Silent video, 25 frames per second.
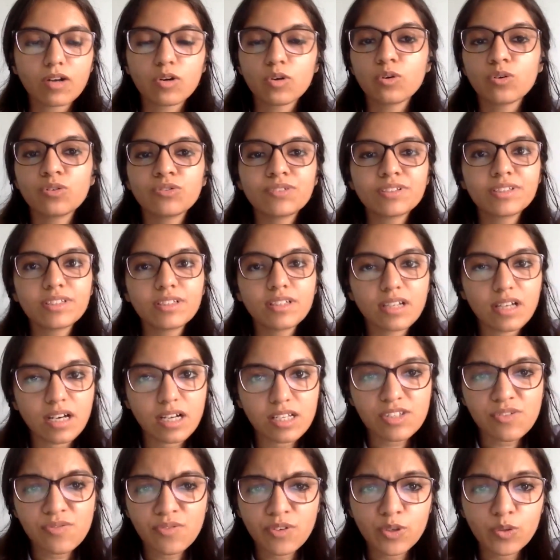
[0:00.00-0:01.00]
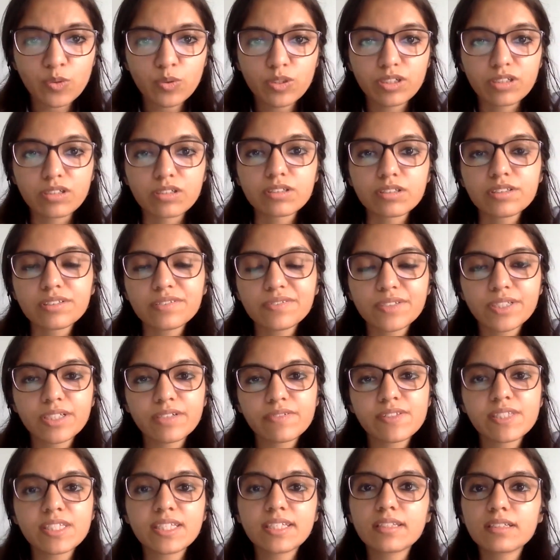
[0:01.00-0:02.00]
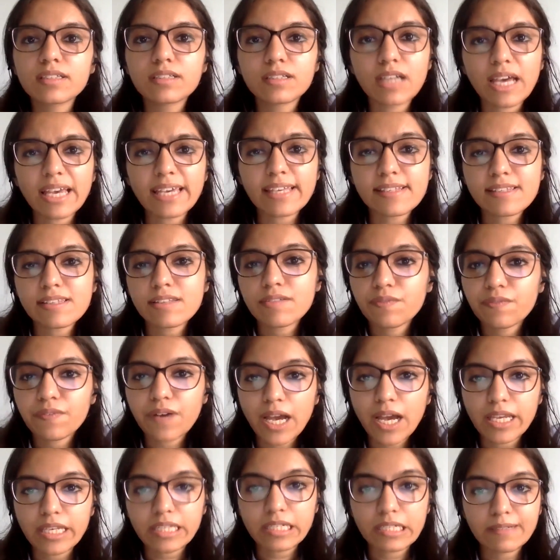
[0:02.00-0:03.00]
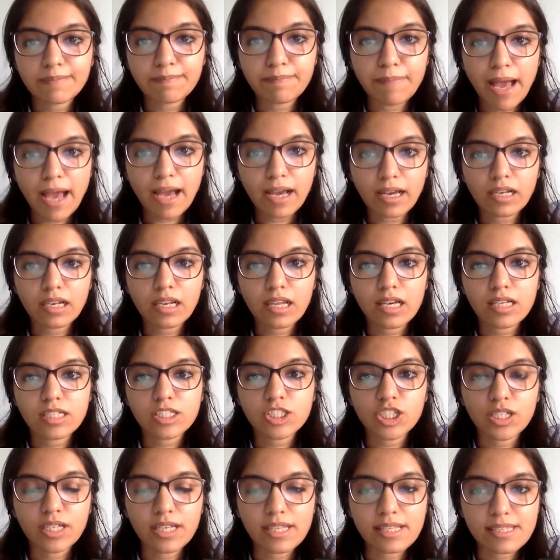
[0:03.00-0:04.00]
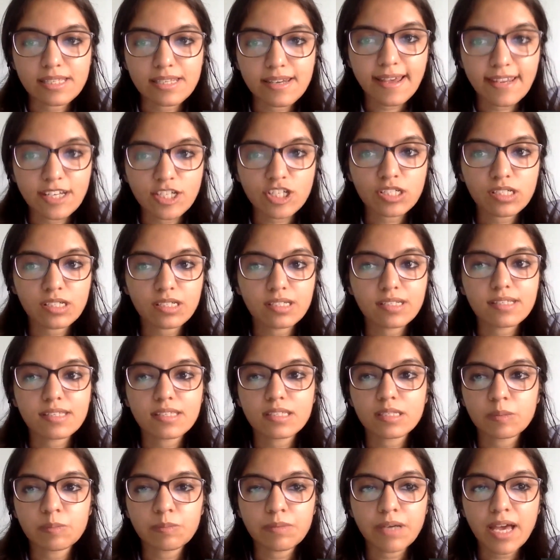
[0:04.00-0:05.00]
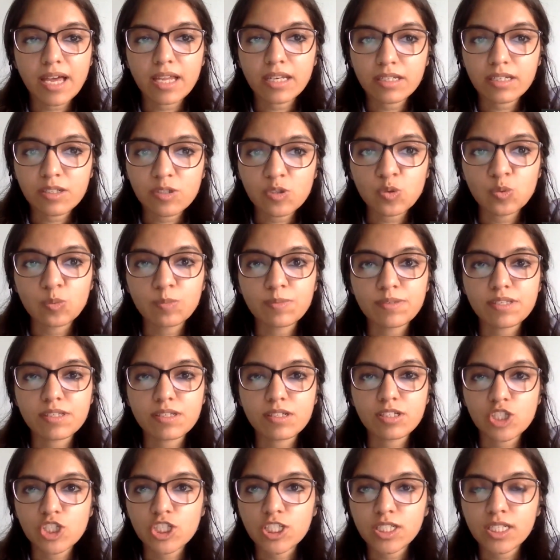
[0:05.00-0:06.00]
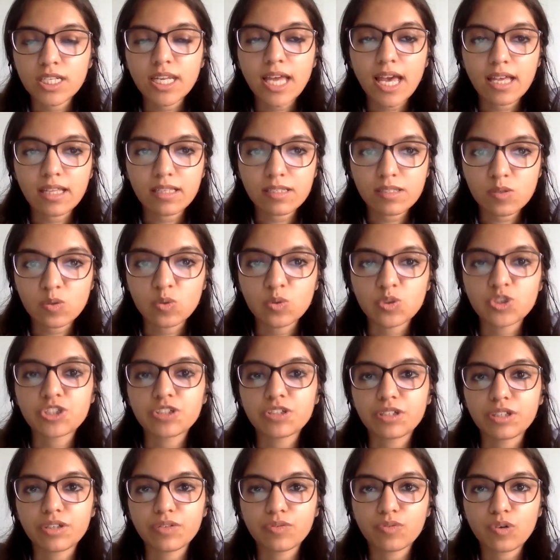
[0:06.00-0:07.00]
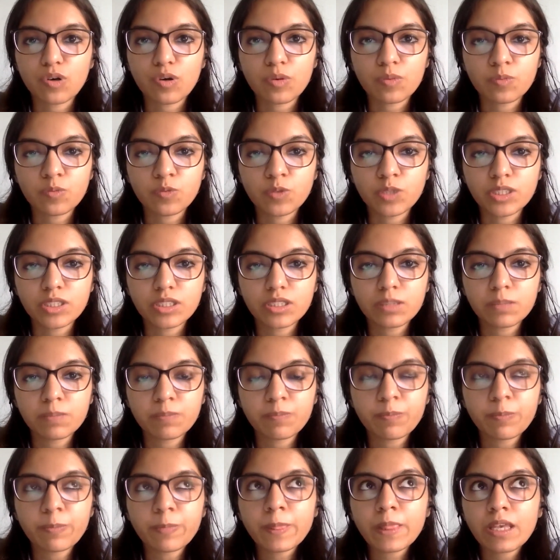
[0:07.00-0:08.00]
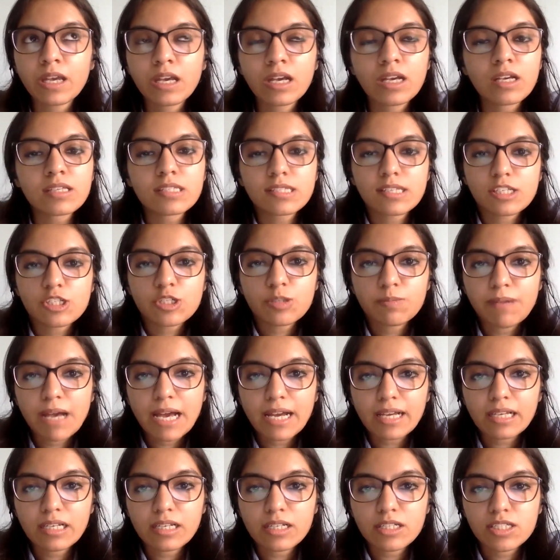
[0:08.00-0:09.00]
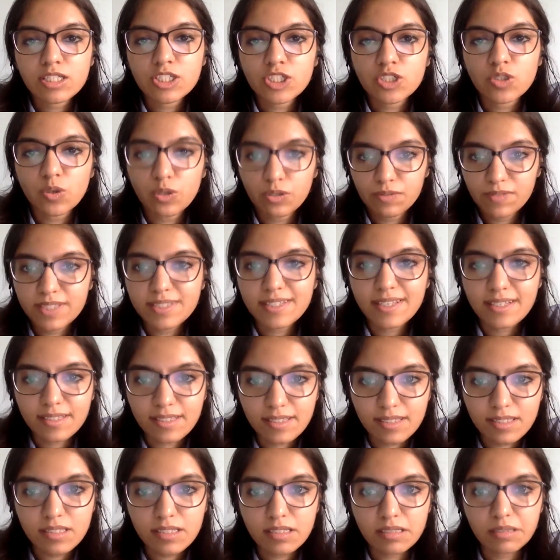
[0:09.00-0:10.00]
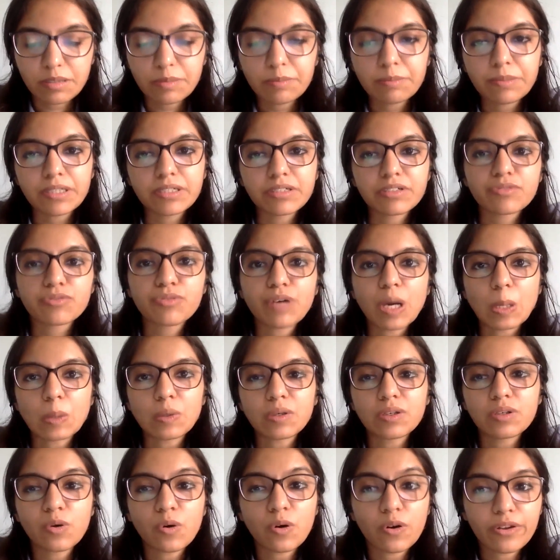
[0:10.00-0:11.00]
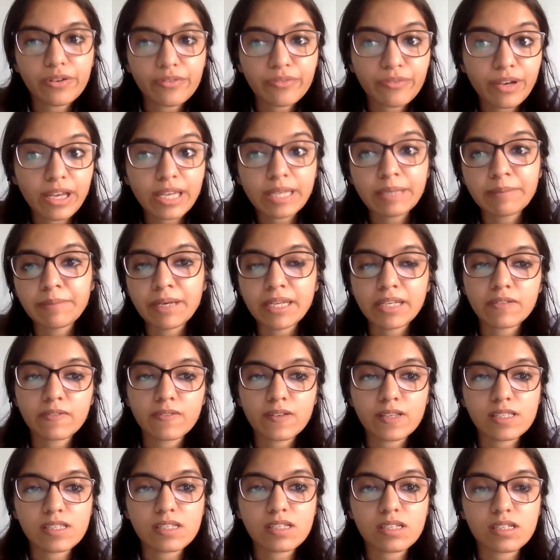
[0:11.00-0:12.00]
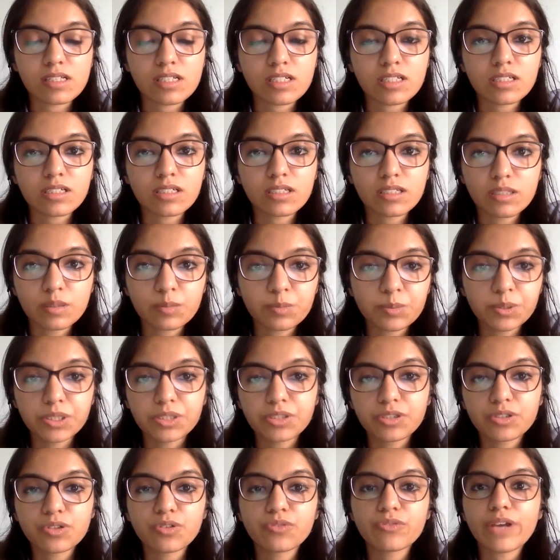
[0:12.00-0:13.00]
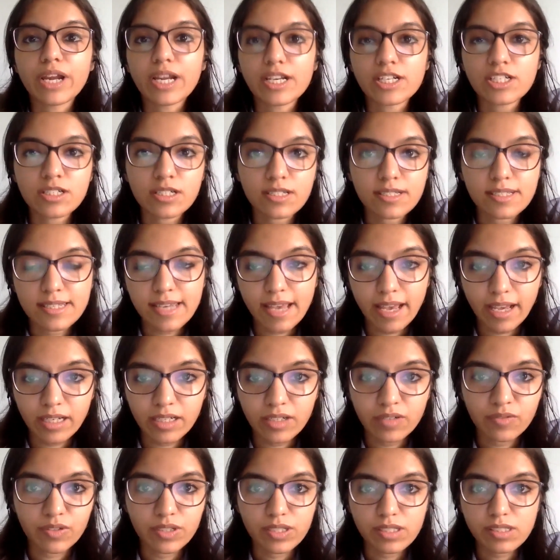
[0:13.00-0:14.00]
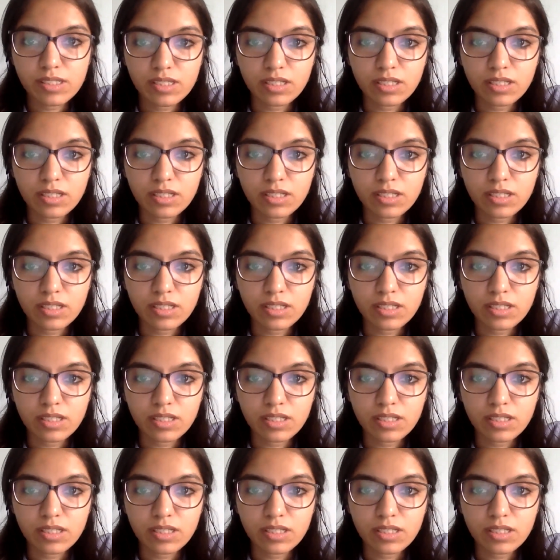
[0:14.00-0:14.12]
Over the last few years, we have seen a rise in violent backlash against rationalism, anti-superstition, and social reform work. Such a backlash always existed, but it found a horrifying manifestation in the murder of rationalist activists,